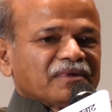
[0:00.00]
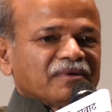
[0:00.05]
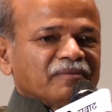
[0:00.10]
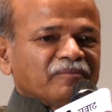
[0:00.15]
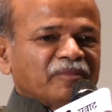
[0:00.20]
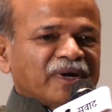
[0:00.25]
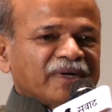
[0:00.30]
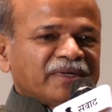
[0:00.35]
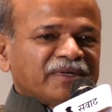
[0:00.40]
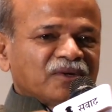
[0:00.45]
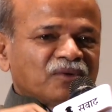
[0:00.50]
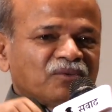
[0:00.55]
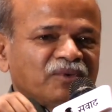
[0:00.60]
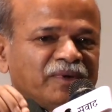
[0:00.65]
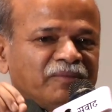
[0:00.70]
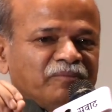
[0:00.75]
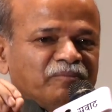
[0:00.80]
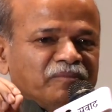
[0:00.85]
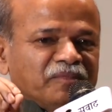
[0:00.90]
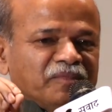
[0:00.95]
But,
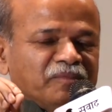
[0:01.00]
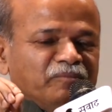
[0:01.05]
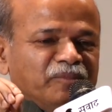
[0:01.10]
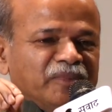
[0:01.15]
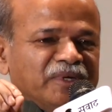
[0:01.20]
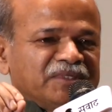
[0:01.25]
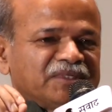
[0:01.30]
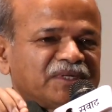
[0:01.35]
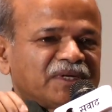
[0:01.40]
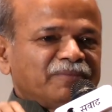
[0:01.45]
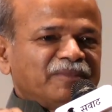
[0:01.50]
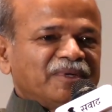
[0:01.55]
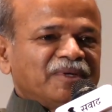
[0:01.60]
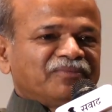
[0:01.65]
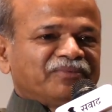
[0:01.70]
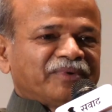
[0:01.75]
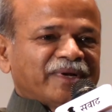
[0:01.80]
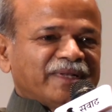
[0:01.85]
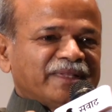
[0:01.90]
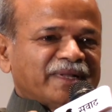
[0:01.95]
we miserably
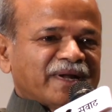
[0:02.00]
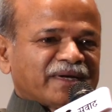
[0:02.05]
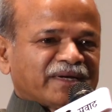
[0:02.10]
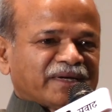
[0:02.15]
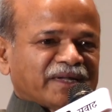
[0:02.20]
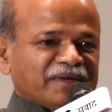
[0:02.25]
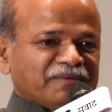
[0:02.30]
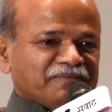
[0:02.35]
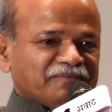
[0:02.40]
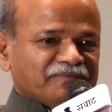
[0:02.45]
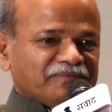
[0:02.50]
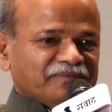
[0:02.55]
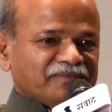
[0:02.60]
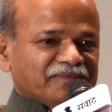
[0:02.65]
failed that time.